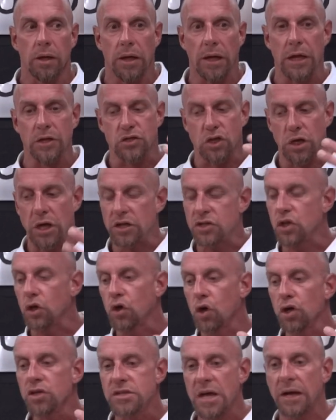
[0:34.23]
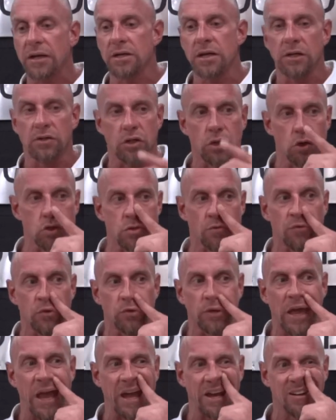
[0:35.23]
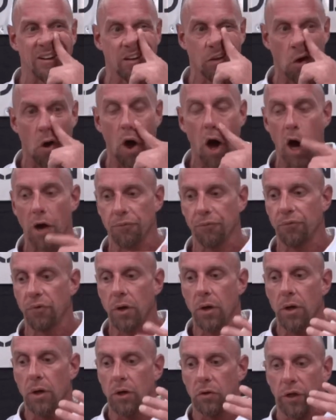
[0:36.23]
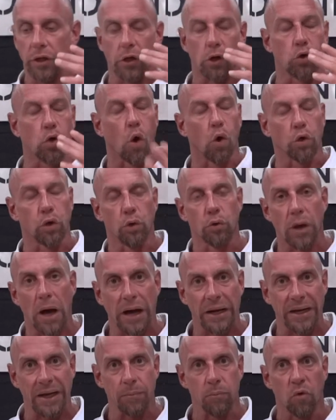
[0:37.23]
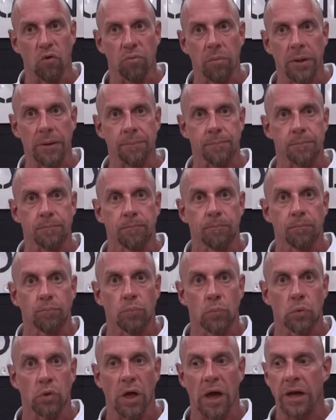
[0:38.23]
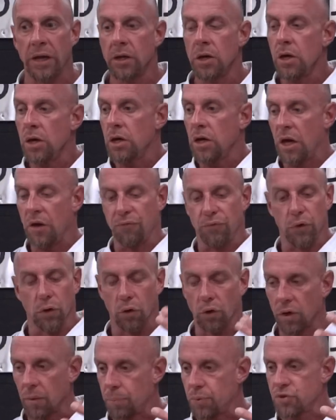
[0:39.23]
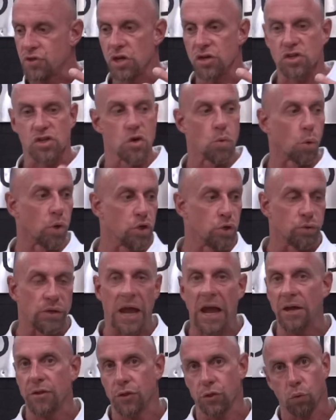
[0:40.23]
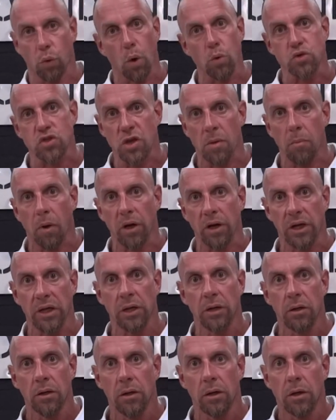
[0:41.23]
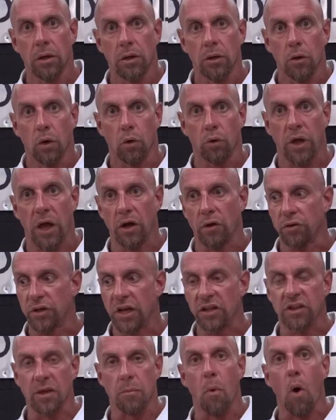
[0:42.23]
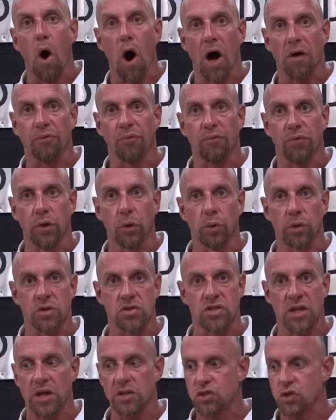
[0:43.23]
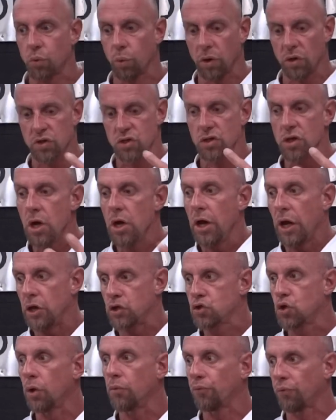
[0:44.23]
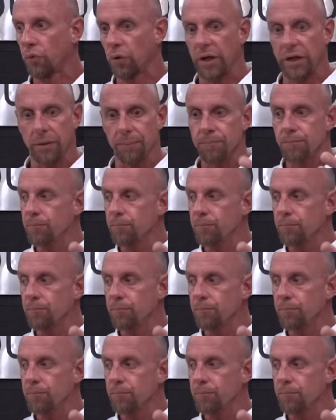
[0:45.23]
It's a good technique to use if you can't get off like a Kokyu Nage movement, okay? If you're in a position where you can't throw somebody, okay, or get them off of you in a sense, where it's good for like